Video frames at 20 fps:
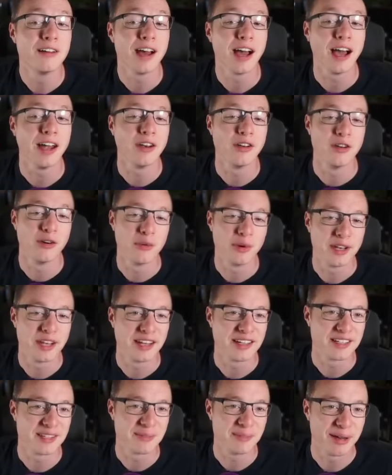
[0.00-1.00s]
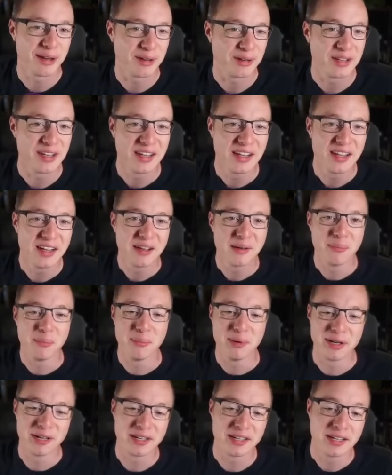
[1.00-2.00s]
I don't know what that's about.
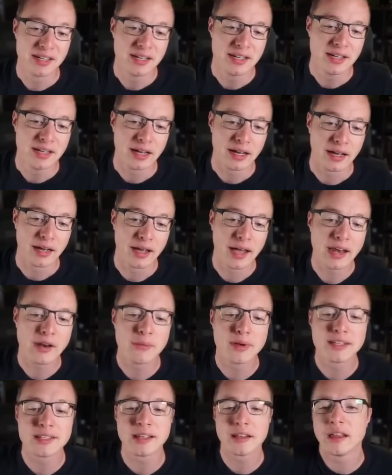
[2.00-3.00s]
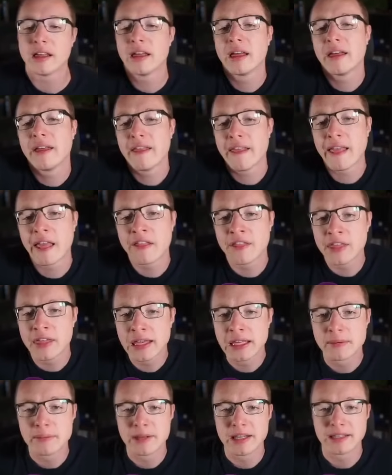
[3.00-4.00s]
But anyways, I
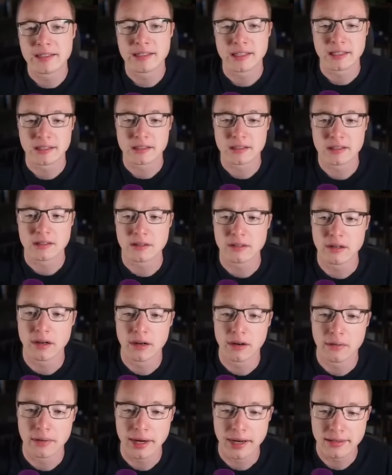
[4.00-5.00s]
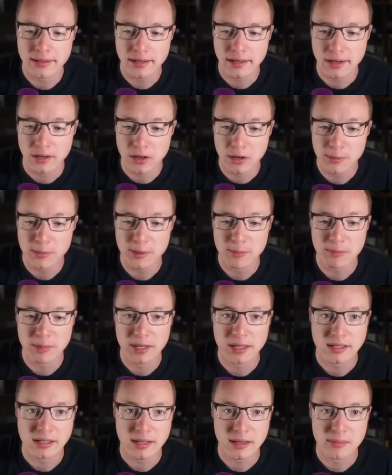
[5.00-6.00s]
think it makes sense, right? And I hope it
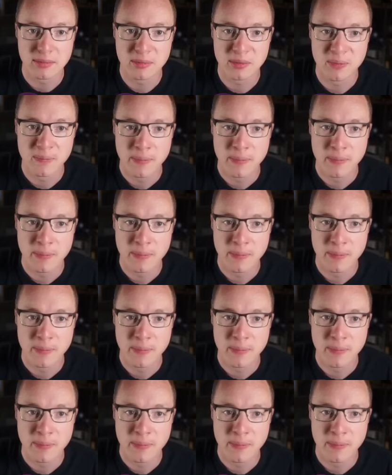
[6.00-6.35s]
picks up